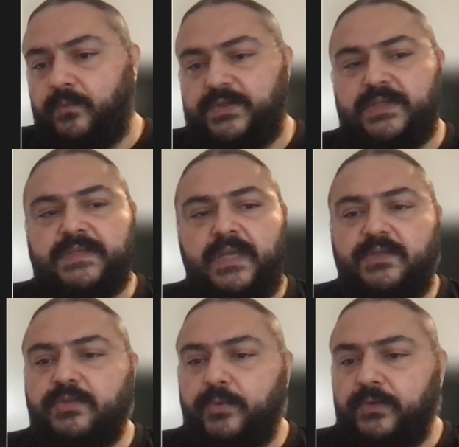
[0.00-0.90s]
which is a
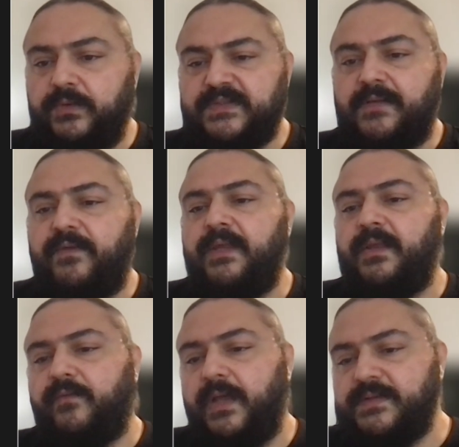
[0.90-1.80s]
distributed
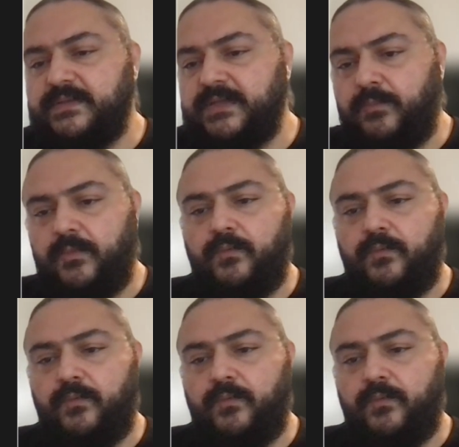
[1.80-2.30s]
self-healing file system